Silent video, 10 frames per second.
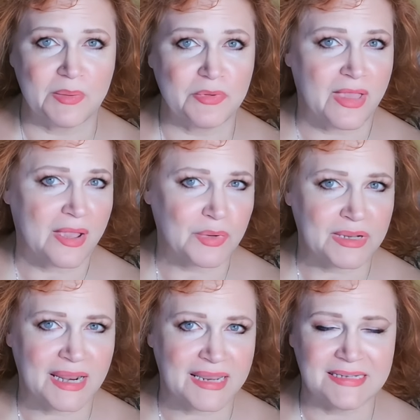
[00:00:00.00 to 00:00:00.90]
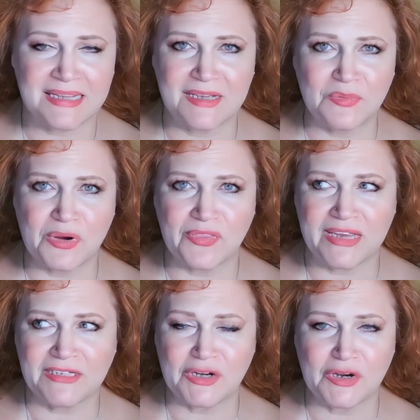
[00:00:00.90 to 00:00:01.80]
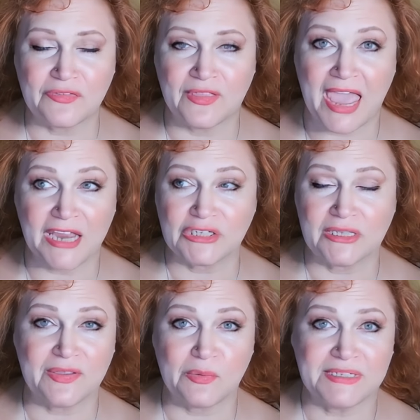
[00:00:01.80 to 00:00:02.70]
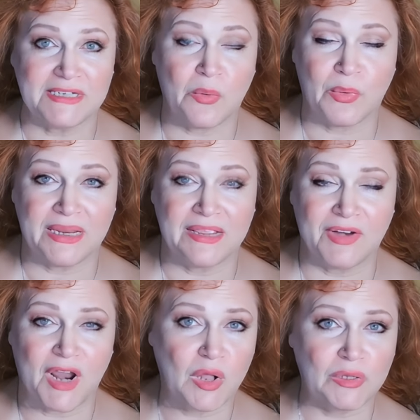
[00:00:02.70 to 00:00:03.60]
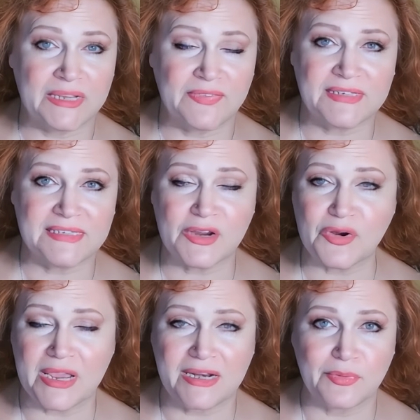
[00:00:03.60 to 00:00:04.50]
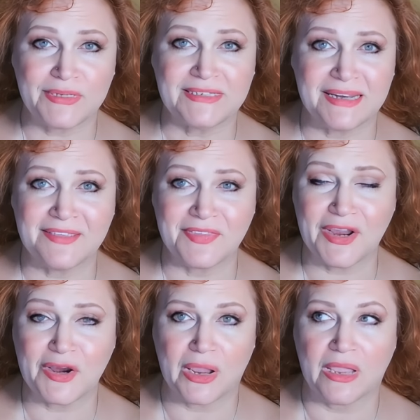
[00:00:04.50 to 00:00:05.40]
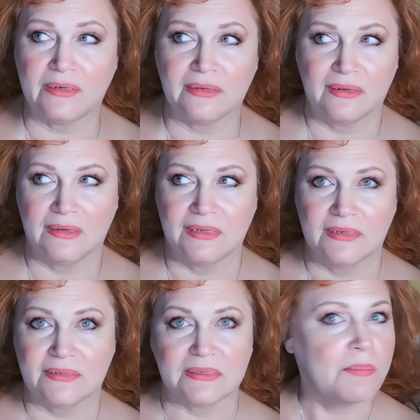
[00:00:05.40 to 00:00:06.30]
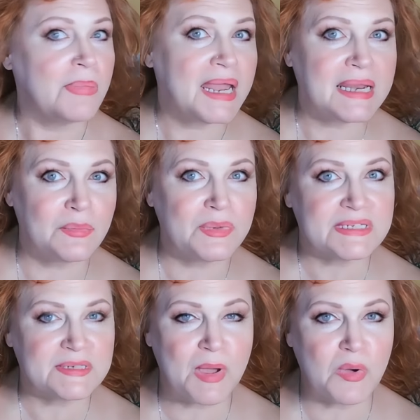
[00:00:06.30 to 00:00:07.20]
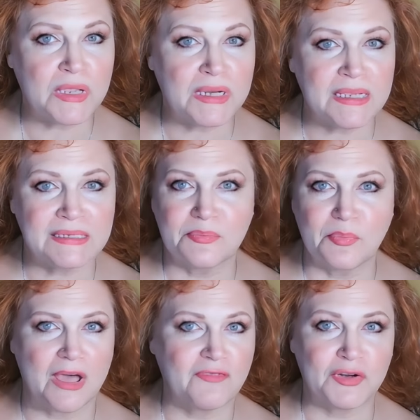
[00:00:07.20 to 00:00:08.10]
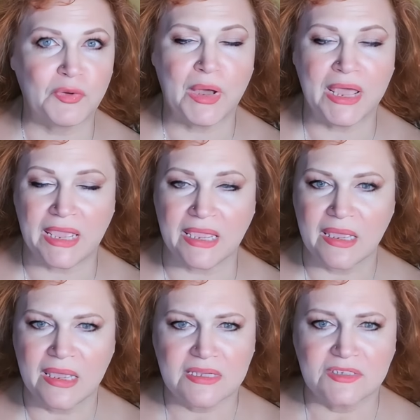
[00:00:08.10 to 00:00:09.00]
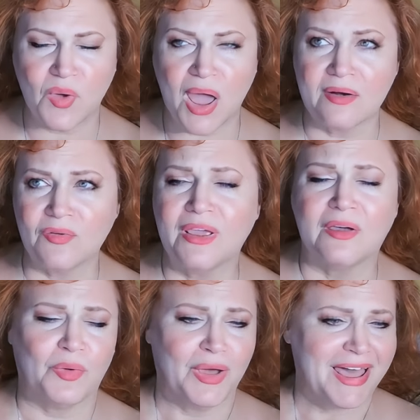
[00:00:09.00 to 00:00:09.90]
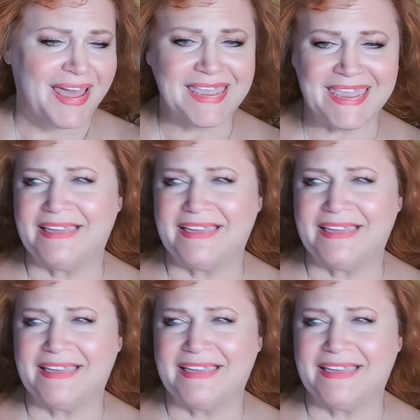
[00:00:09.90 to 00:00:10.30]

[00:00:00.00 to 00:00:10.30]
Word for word: Remember that one I did where they turned that actually there was no one even holding the cigarette. It was sitting there and somebody was smoking it, puffing away. So I don't know.